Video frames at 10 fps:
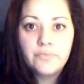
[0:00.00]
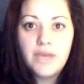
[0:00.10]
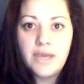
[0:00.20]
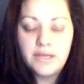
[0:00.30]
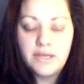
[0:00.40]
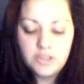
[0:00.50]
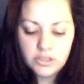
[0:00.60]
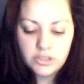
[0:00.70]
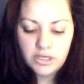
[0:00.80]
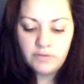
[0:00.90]
and it
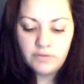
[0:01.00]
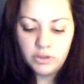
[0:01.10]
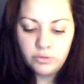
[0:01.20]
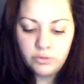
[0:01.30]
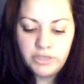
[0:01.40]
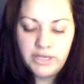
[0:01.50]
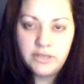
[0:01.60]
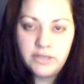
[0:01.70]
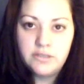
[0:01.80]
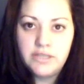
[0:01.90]
just kind of
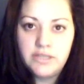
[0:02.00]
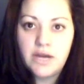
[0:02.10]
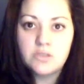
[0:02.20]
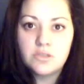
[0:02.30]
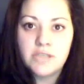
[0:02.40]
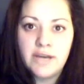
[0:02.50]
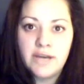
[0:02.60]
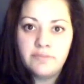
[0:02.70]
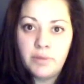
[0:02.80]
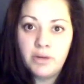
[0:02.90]
illuminated the outside
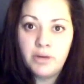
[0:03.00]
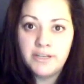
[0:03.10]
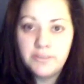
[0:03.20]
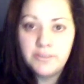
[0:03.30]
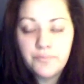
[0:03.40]
of my body.